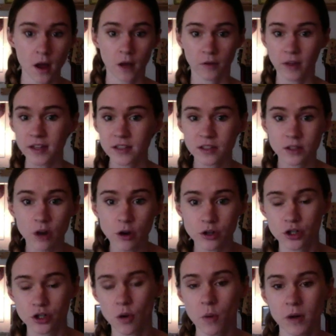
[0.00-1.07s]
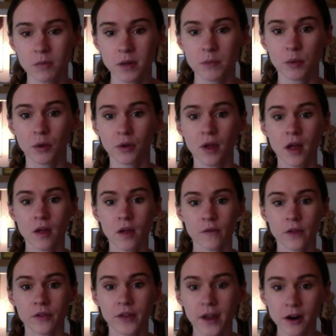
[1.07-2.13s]
Let's start showing people
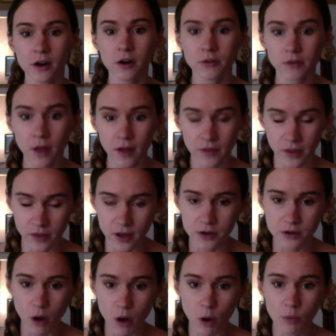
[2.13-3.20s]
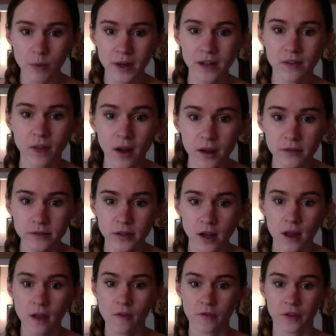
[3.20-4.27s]
that there's already love,
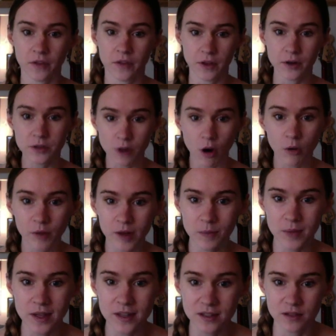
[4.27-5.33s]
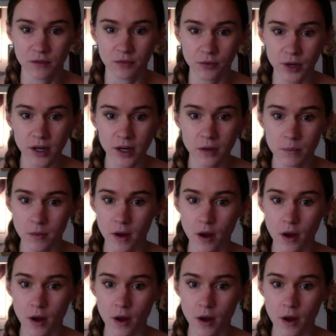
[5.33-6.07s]
that there's already peace and freedom,